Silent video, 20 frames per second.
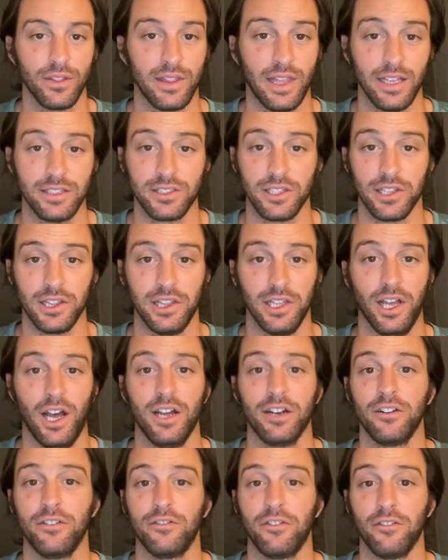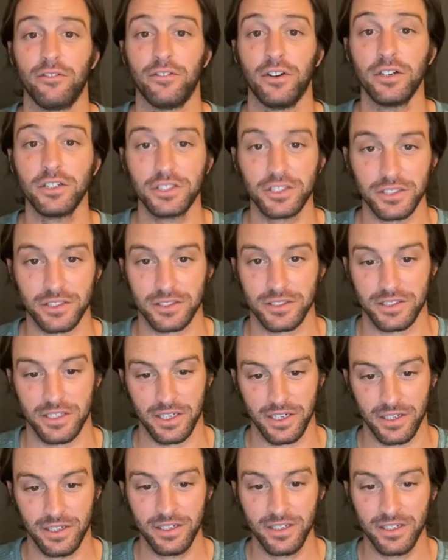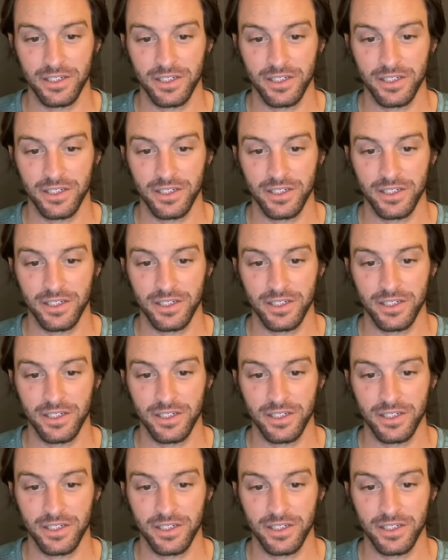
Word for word: that's a lot of functions there